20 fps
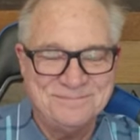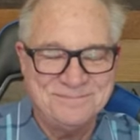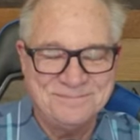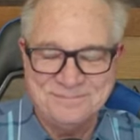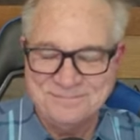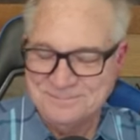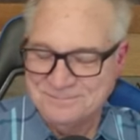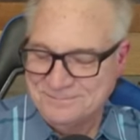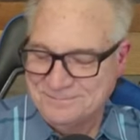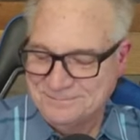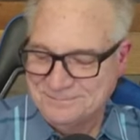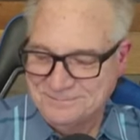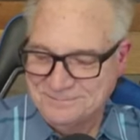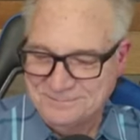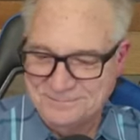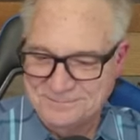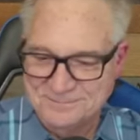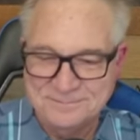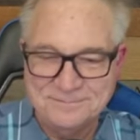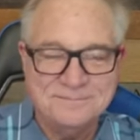
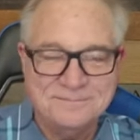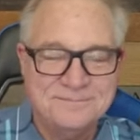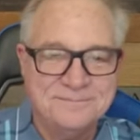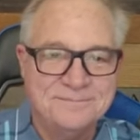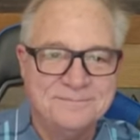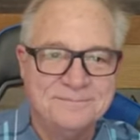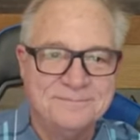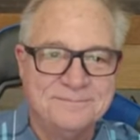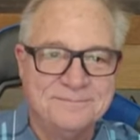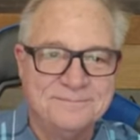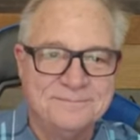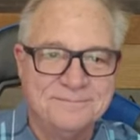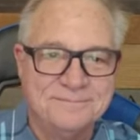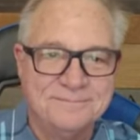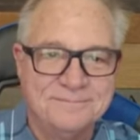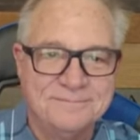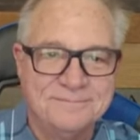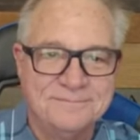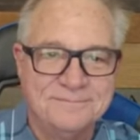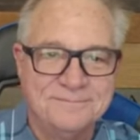
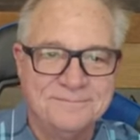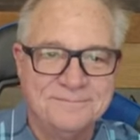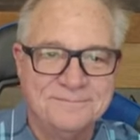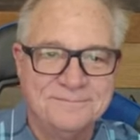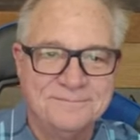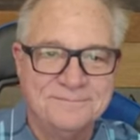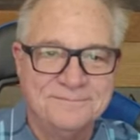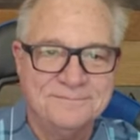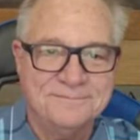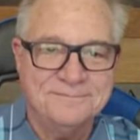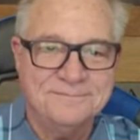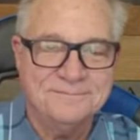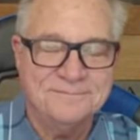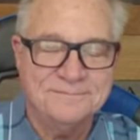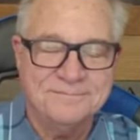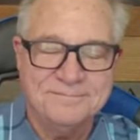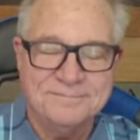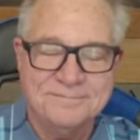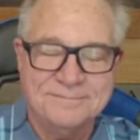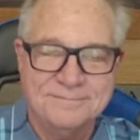
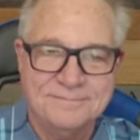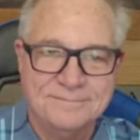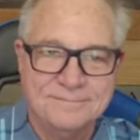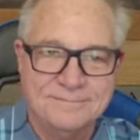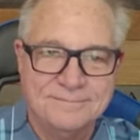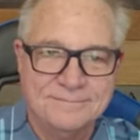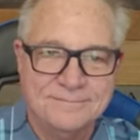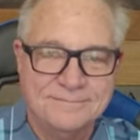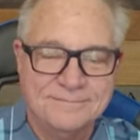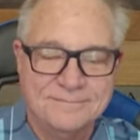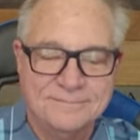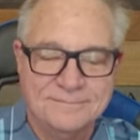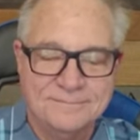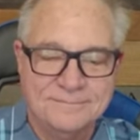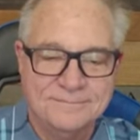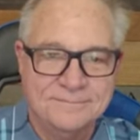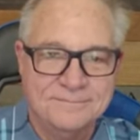No words are spoken by the person on screen.